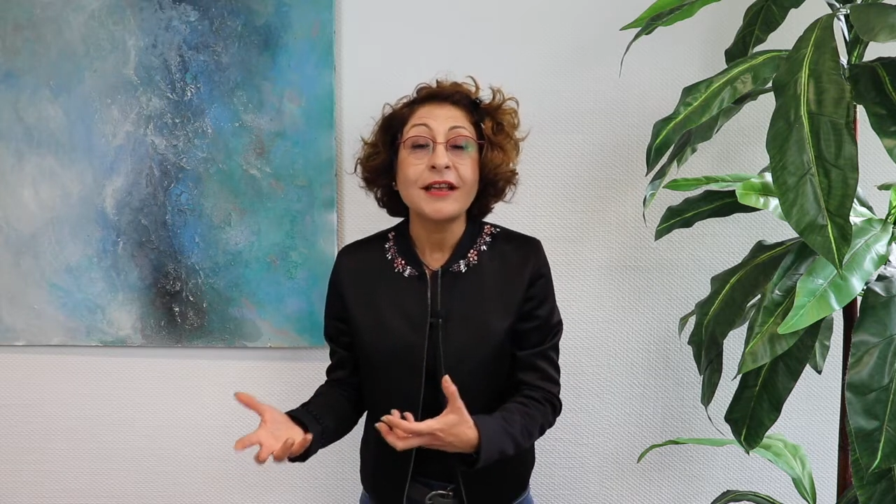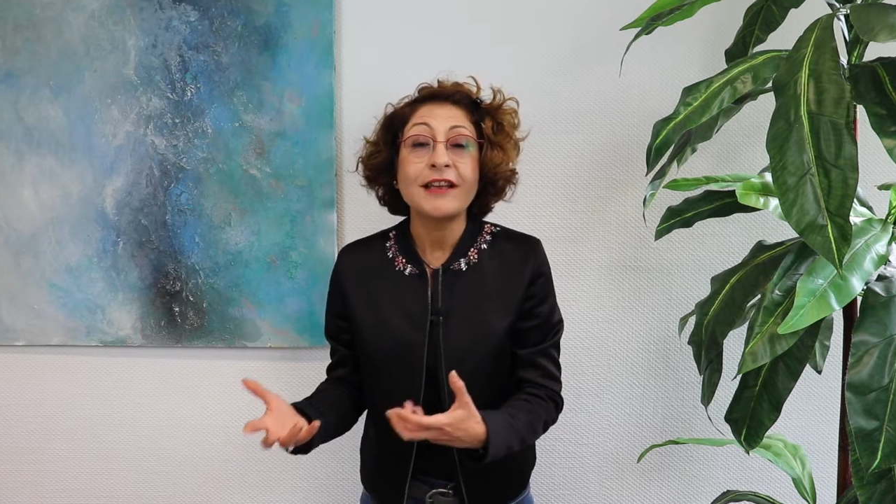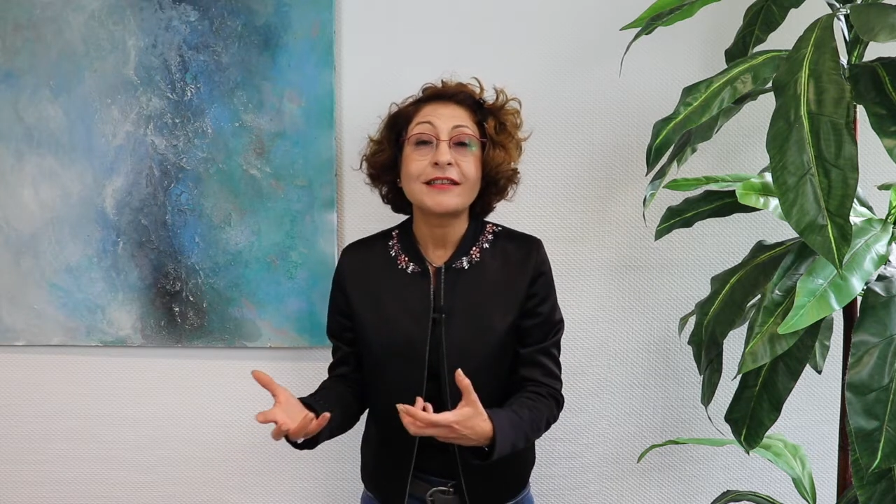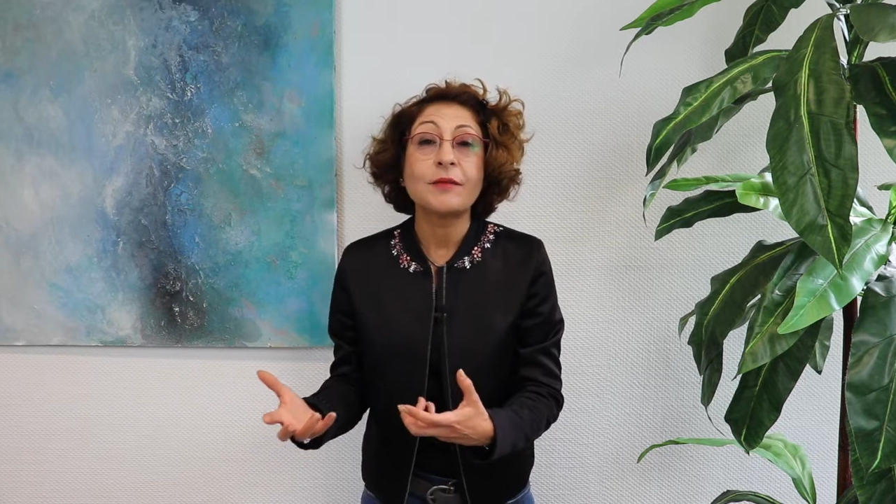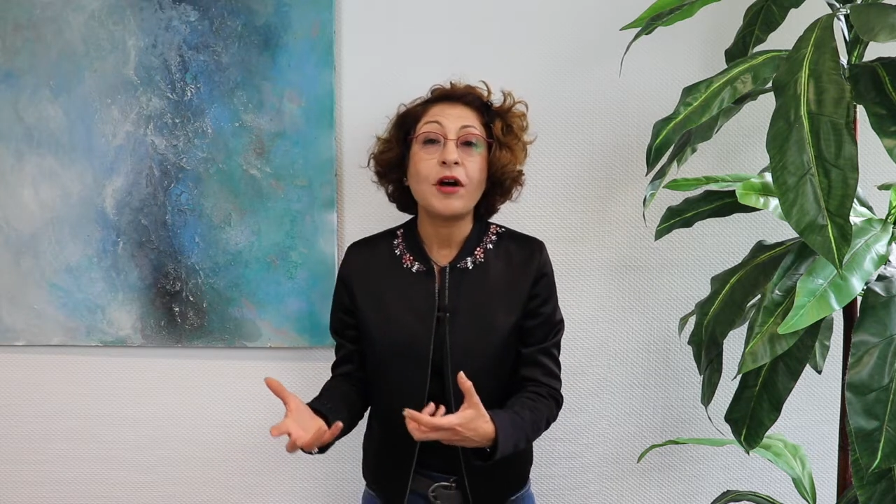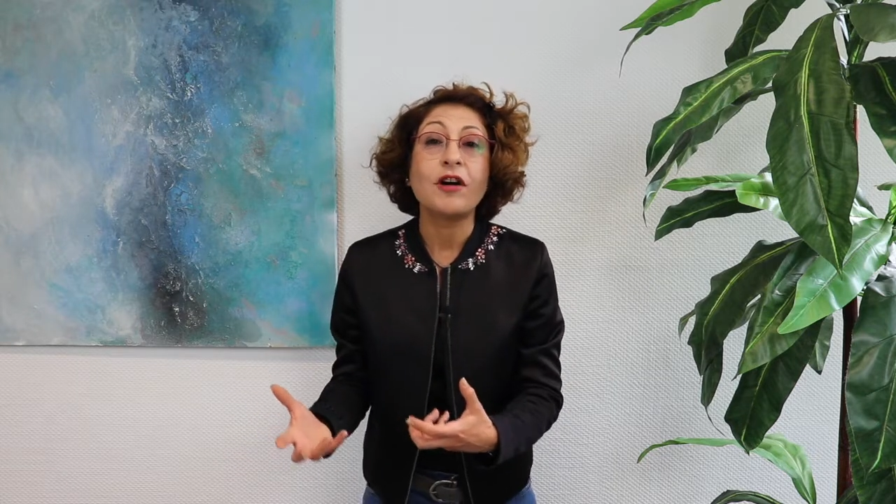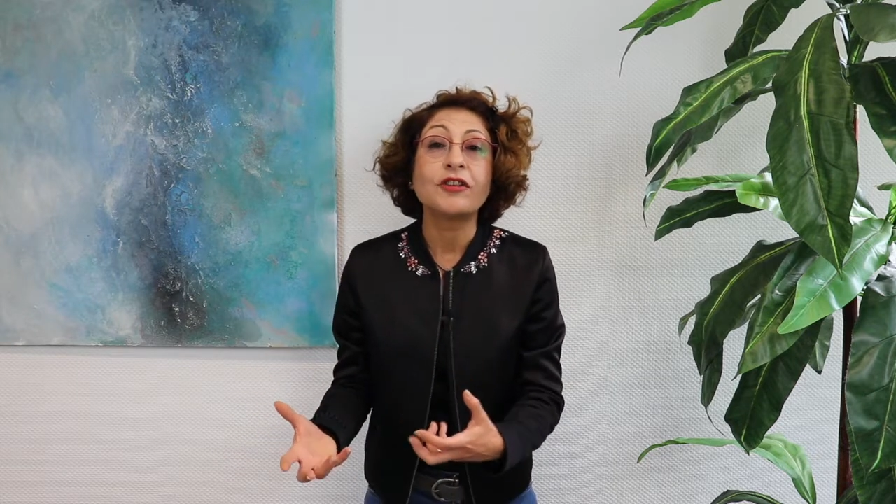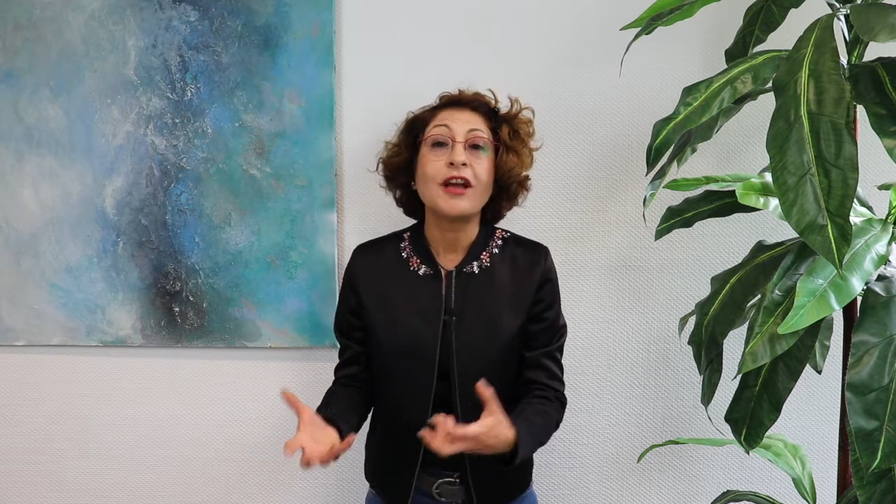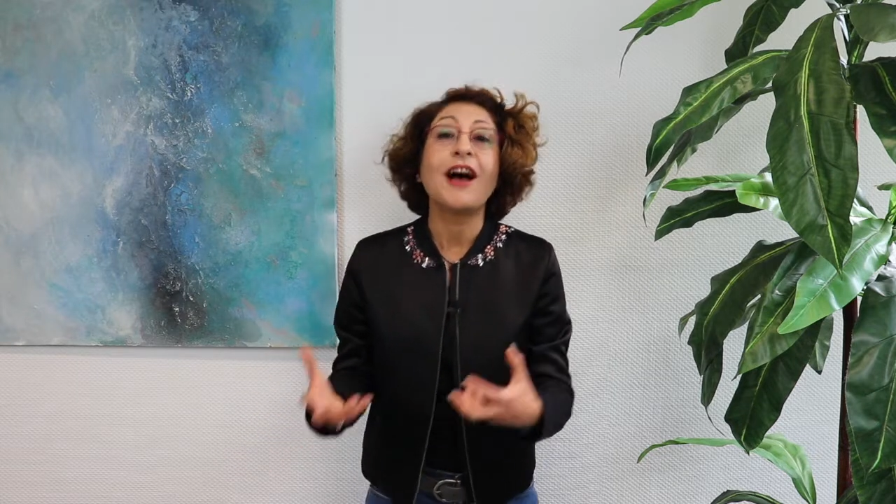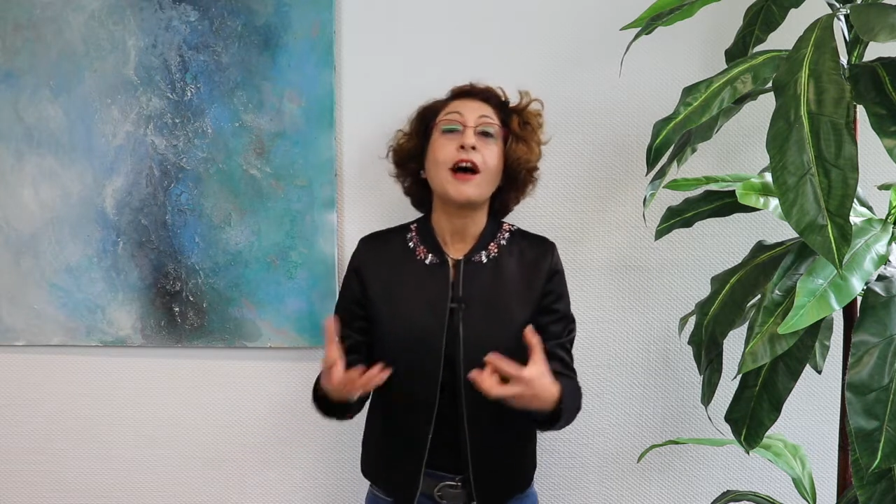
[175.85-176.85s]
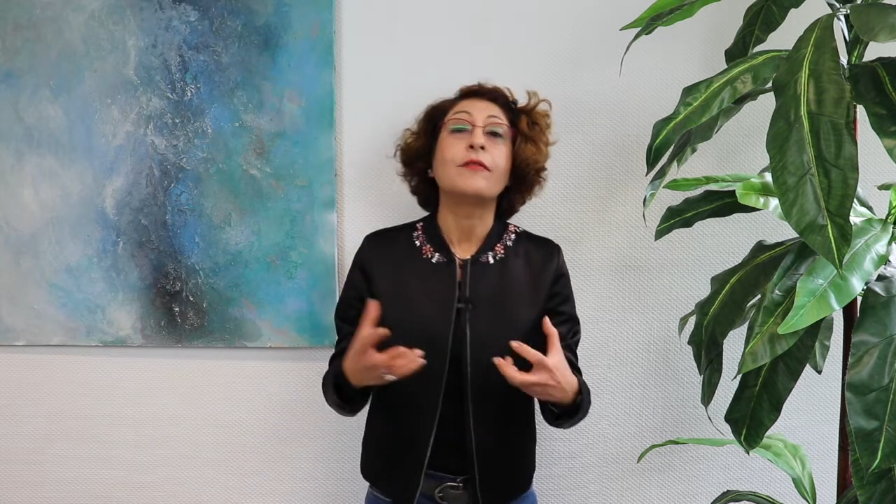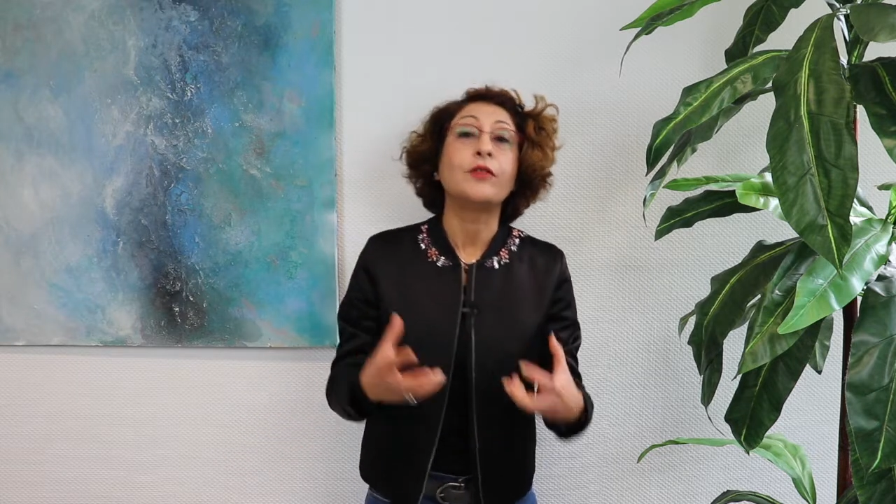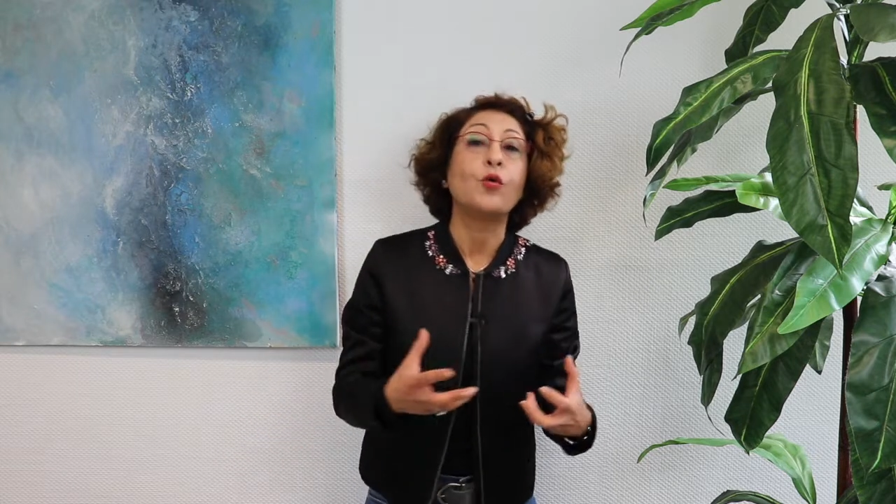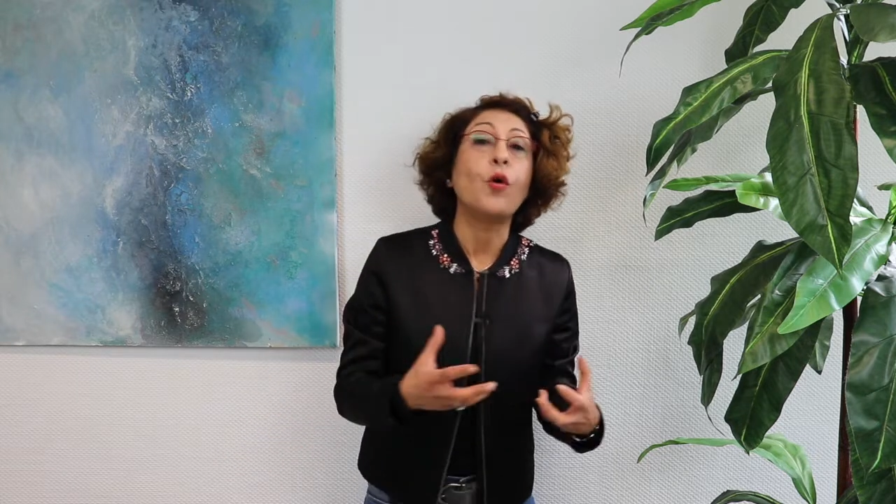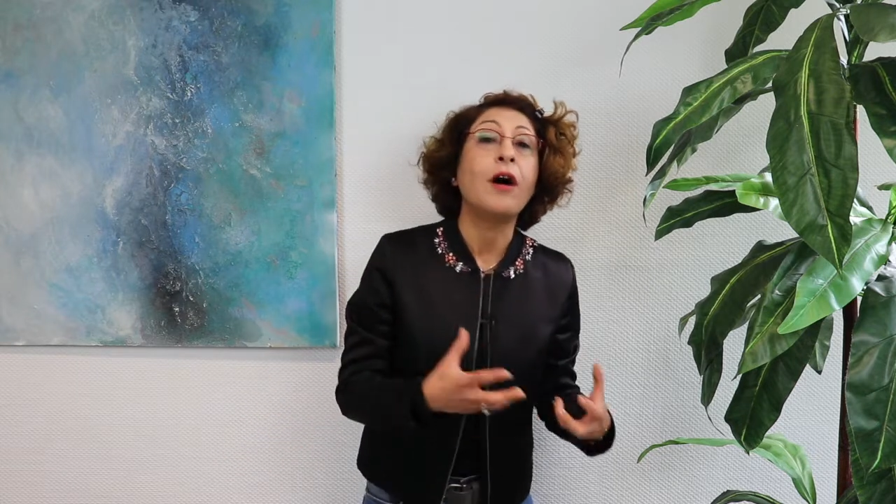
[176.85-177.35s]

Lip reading: it's about how you